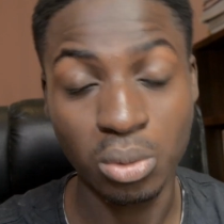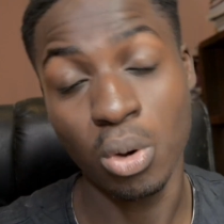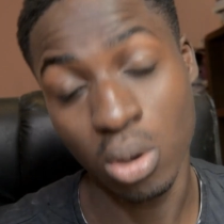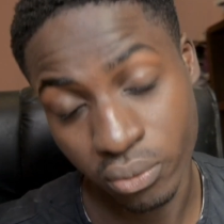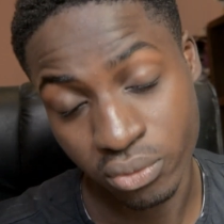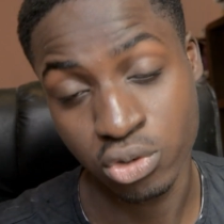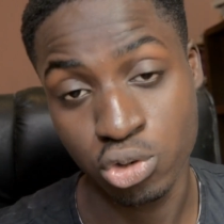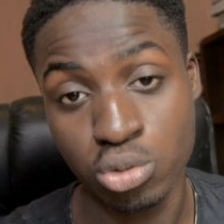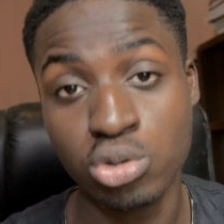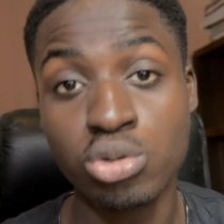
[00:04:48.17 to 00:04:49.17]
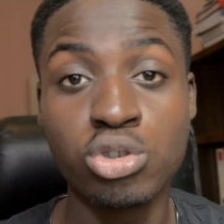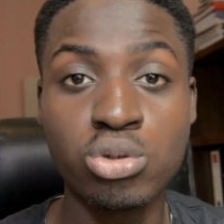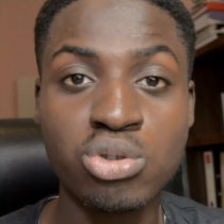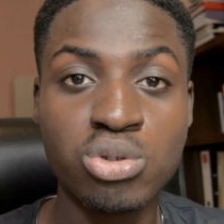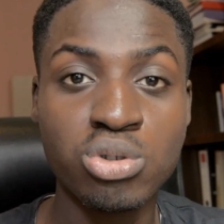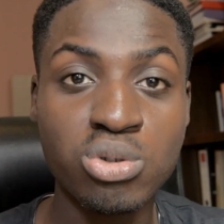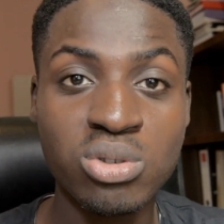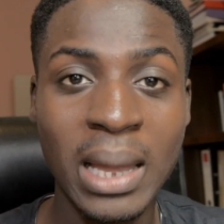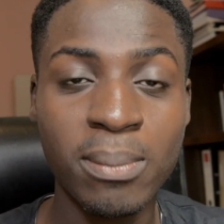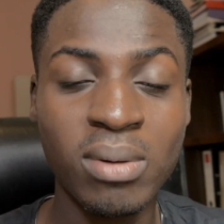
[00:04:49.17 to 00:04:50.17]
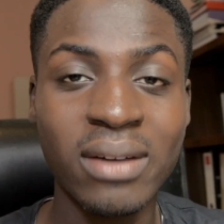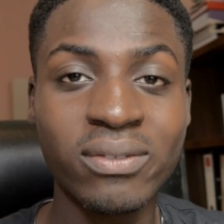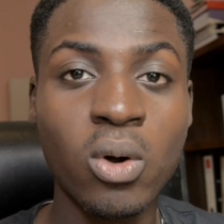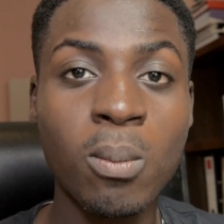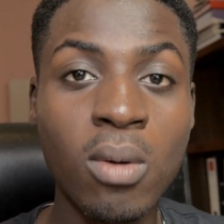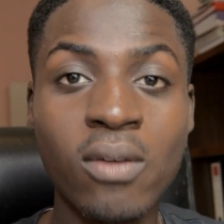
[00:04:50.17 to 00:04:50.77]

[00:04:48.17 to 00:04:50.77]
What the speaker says: or if should you choose to use that platform,